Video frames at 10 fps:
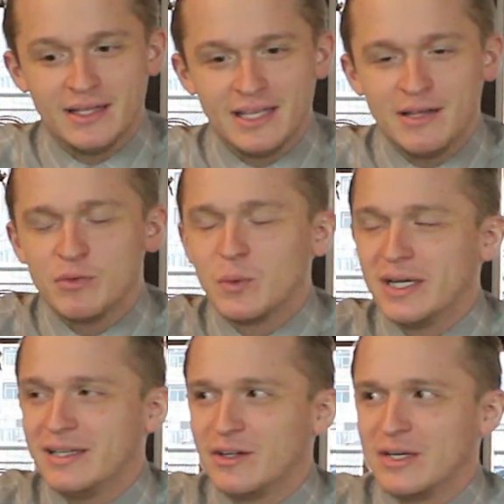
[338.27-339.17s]
even
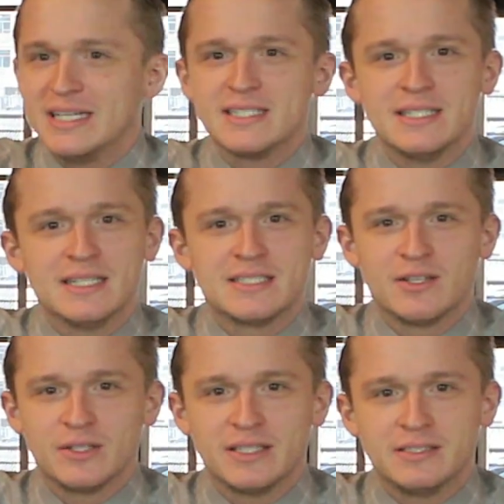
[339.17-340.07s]
when there isn't
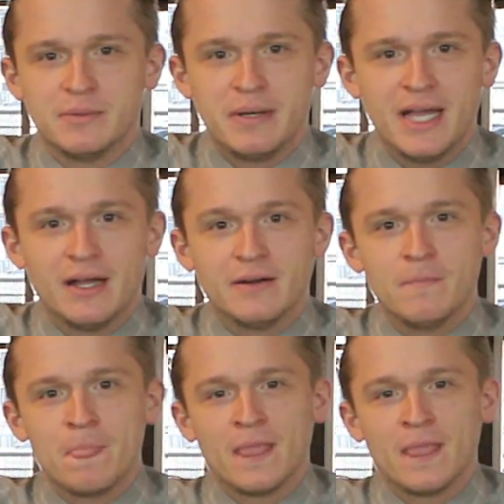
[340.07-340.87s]
necessarily the demand.